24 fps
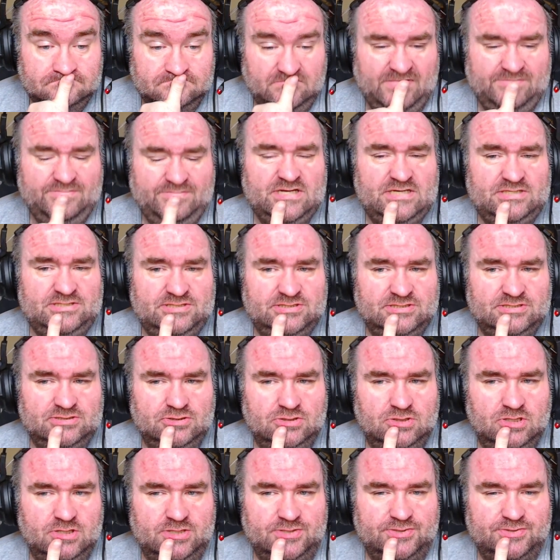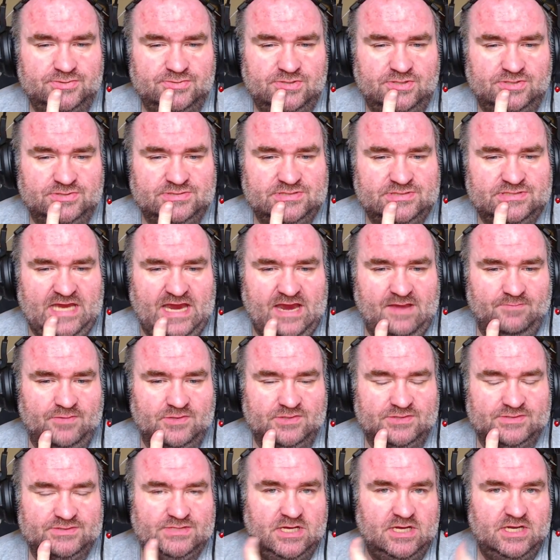Maybe I should look through those
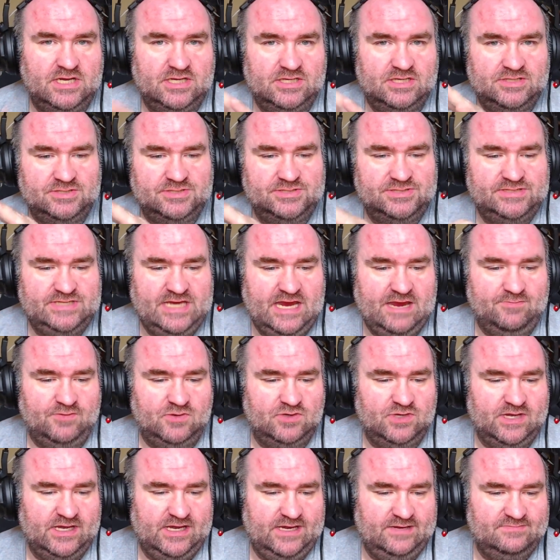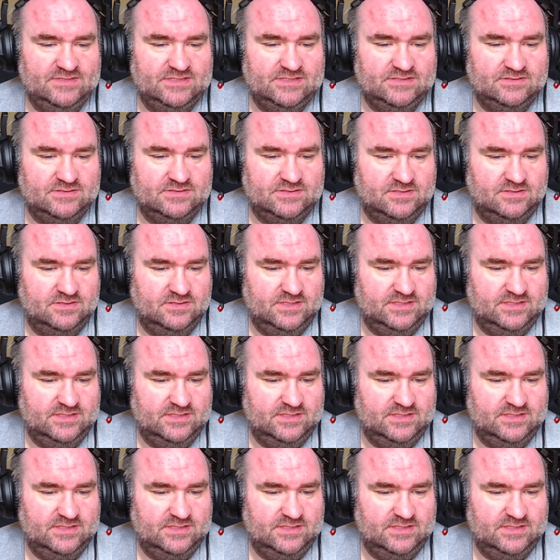samples. There's sample games. So